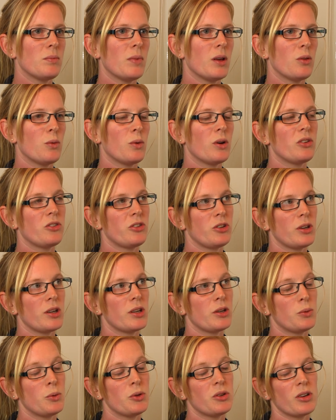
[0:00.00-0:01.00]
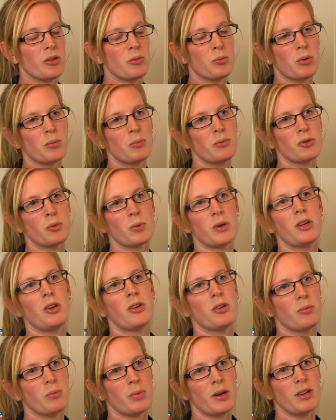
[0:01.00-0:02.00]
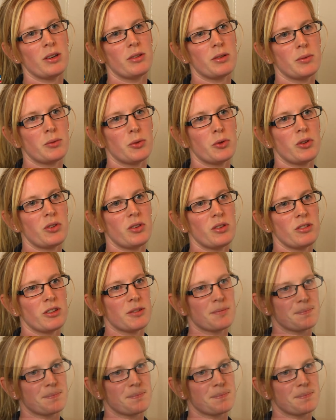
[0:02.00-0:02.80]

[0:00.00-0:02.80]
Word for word: otherwise yeah you would have problems where you couldn't pay your invoices.